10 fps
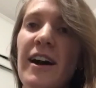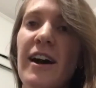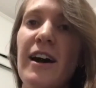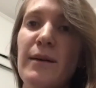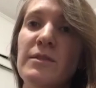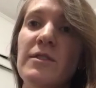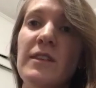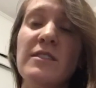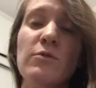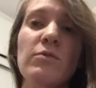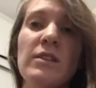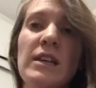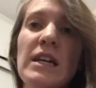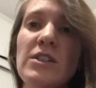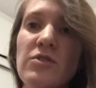Um, so that's a
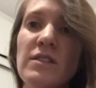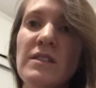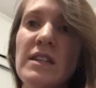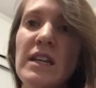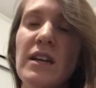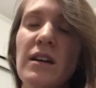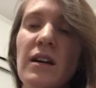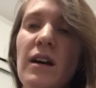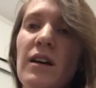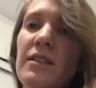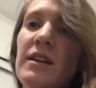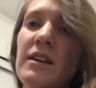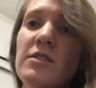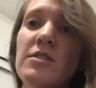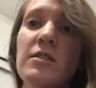really interesting uh,
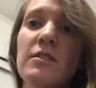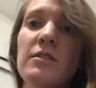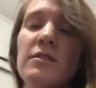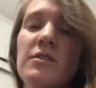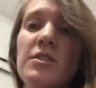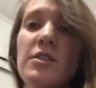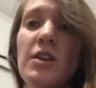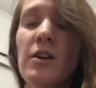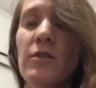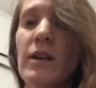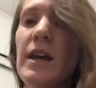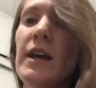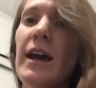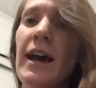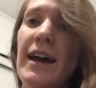thing to, to know.
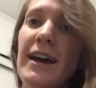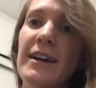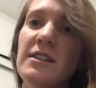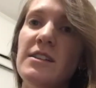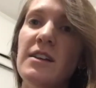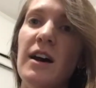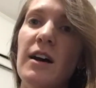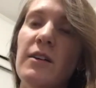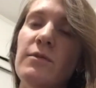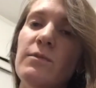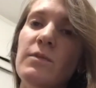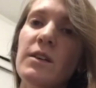And uh,